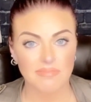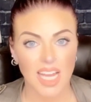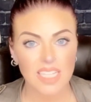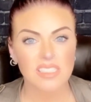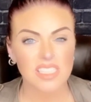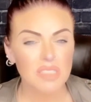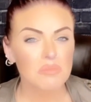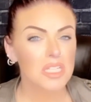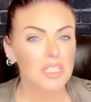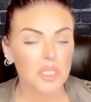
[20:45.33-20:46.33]
that
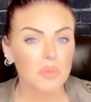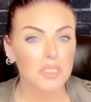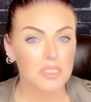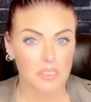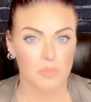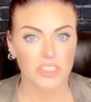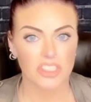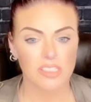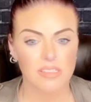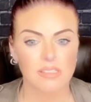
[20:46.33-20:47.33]
seems a little bit
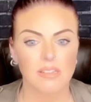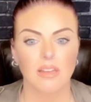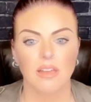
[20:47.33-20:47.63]
suspicious.